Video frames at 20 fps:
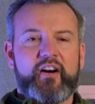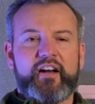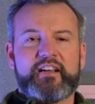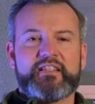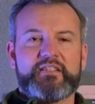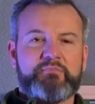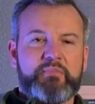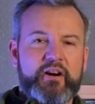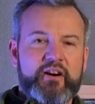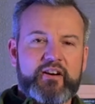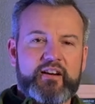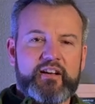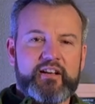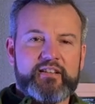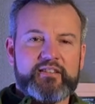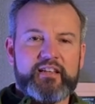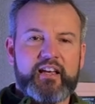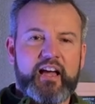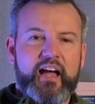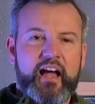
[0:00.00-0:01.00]

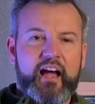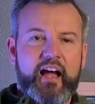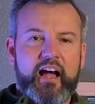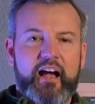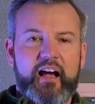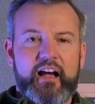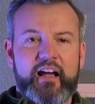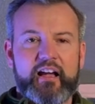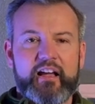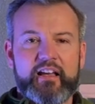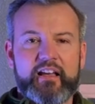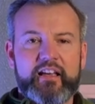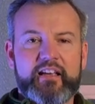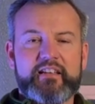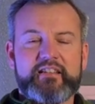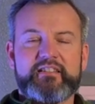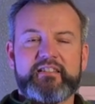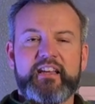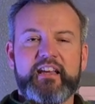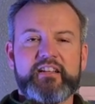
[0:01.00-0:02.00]
experience
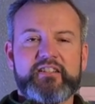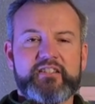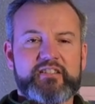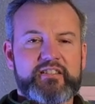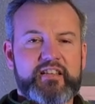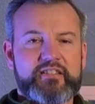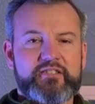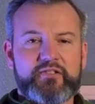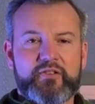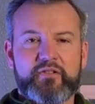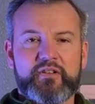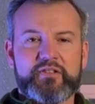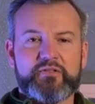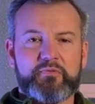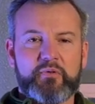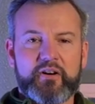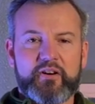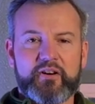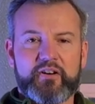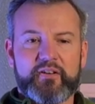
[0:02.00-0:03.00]
he teaches us through his
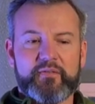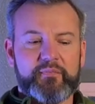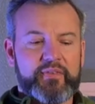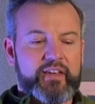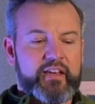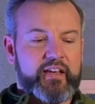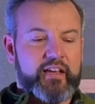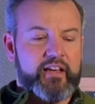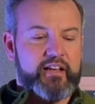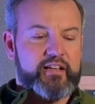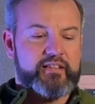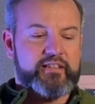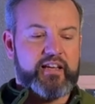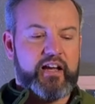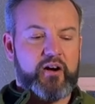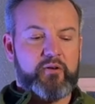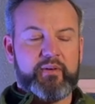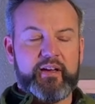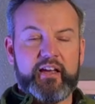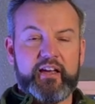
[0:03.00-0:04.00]
word. He could
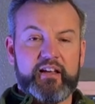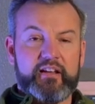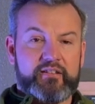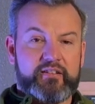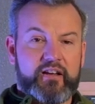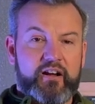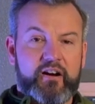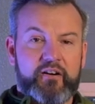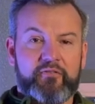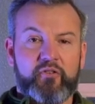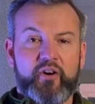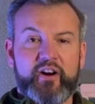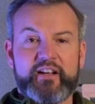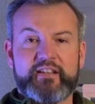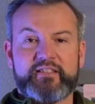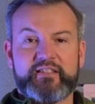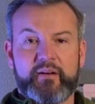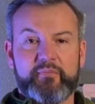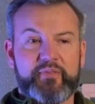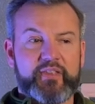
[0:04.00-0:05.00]
tell me to avoid
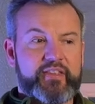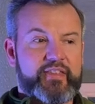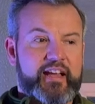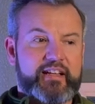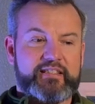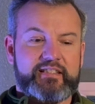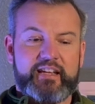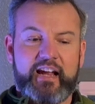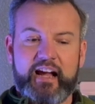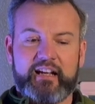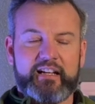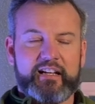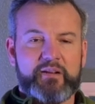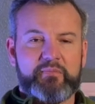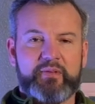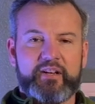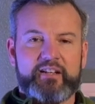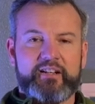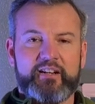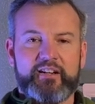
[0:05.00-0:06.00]
something that's not going to
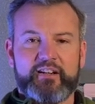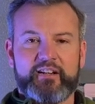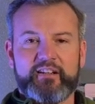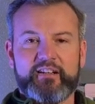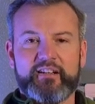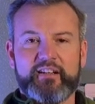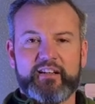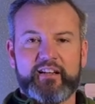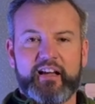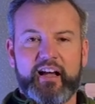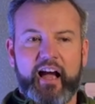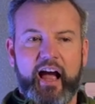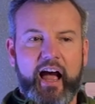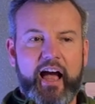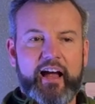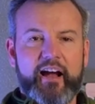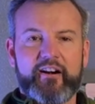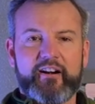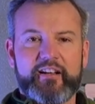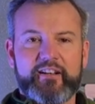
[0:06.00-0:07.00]
be good.
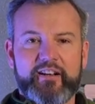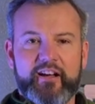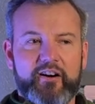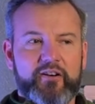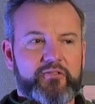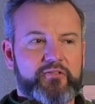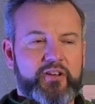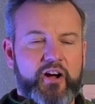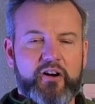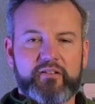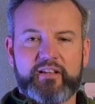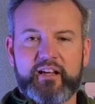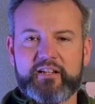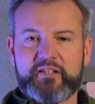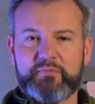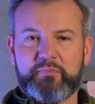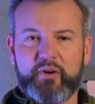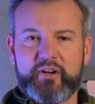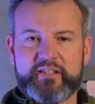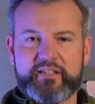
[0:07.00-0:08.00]
I already know. Don't
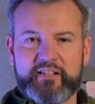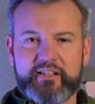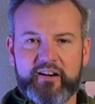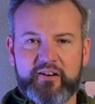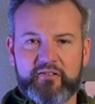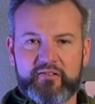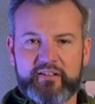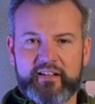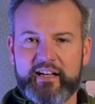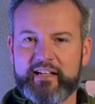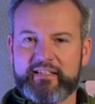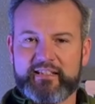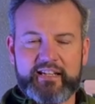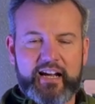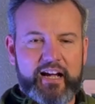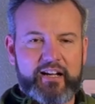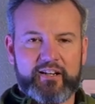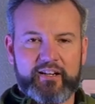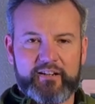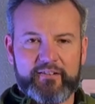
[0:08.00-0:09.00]
touch poison oak. It's
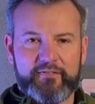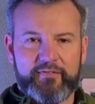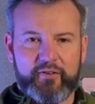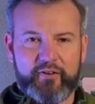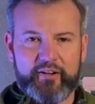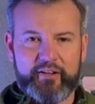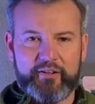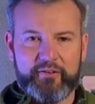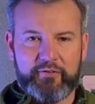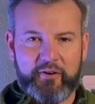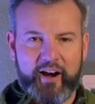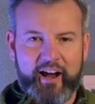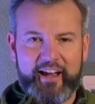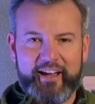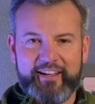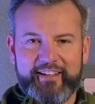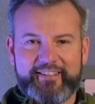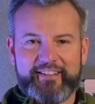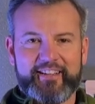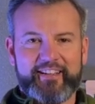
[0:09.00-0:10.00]
not good for you,
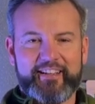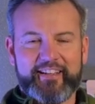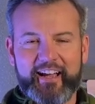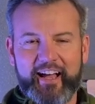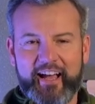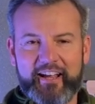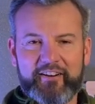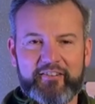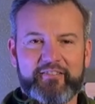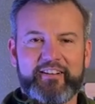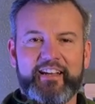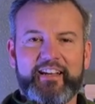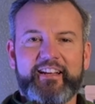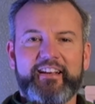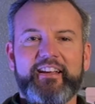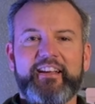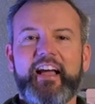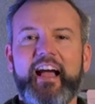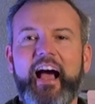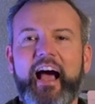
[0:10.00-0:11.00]
right? I don't
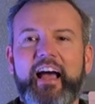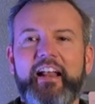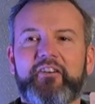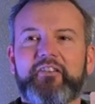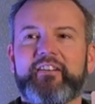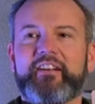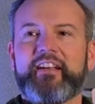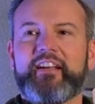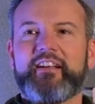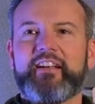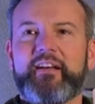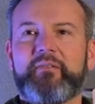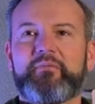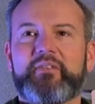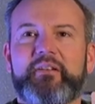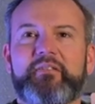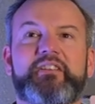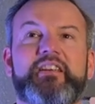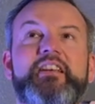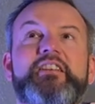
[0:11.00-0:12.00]
need I don't need him
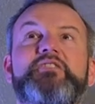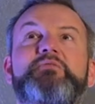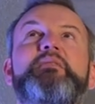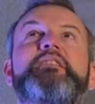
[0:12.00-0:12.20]
to teach